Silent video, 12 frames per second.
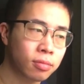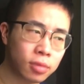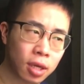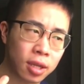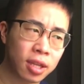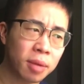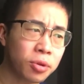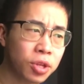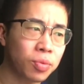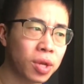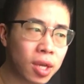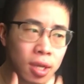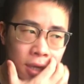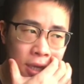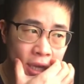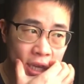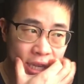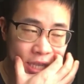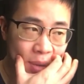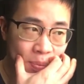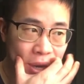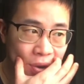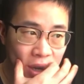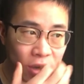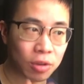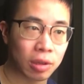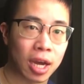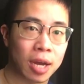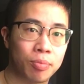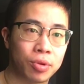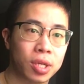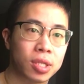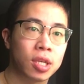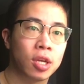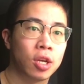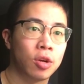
Number three is comparing your libraries